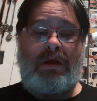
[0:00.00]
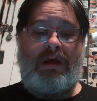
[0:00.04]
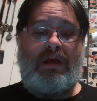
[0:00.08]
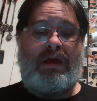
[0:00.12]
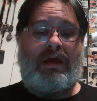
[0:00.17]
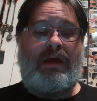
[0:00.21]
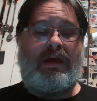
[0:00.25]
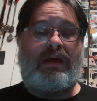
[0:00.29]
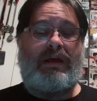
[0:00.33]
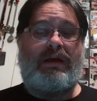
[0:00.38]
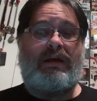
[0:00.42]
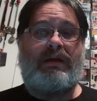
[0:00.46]

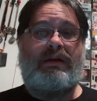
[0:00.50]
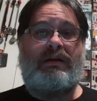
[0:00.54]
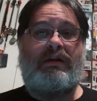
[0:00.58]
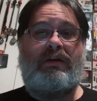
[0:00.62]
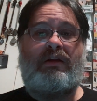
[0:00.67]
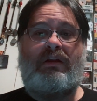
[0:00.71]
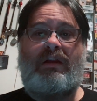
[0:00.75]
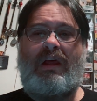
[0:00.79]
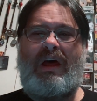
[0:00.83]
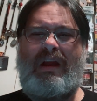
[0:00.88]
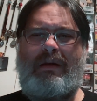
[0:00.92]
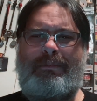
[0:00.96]
and a
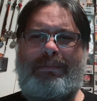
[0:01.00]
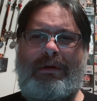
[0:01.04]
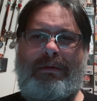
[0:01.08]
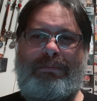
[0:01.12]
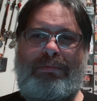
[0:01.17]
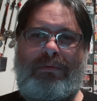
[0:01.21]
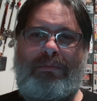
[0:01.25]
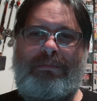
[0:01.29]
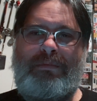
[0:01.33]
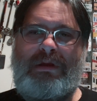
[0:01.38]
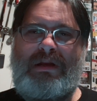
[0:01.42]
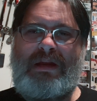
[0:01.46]
lot of
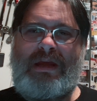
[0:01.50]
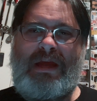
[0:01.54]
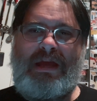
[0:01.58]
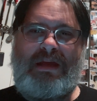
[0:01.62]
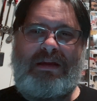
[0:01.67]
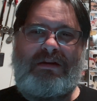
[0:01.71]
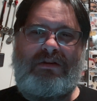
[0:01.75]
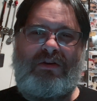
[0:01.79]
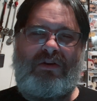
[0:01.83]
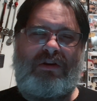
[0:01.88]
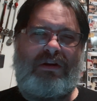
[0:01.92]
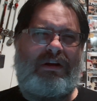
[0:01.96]
people have been
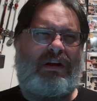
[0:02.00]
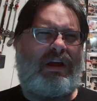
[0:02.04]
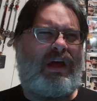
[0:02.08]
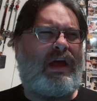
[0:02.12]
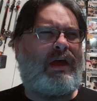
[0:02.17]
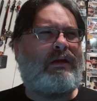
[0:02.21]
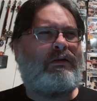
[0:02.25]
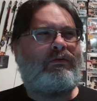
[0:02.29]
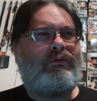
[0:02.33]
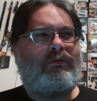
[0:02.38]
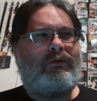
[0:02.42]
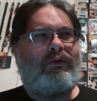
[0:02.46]
hating on it.
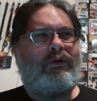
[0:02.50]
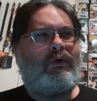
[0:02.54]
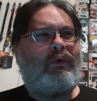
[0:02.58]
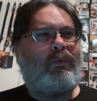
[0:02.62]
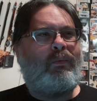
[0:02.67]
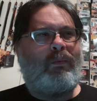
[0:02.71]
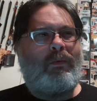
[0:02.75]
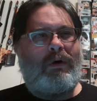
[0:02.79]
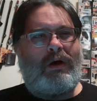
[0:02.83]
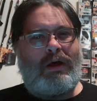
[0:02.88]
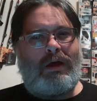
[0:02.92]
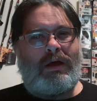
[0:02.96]
I don't know
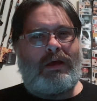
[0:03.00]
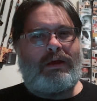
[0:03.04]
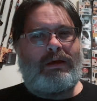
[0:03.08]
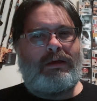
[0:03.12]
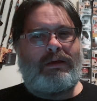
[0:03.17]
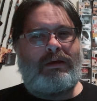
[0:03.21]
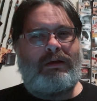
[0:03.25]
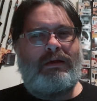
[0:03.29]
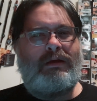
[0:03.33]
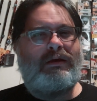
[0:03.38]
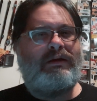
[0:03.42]
why.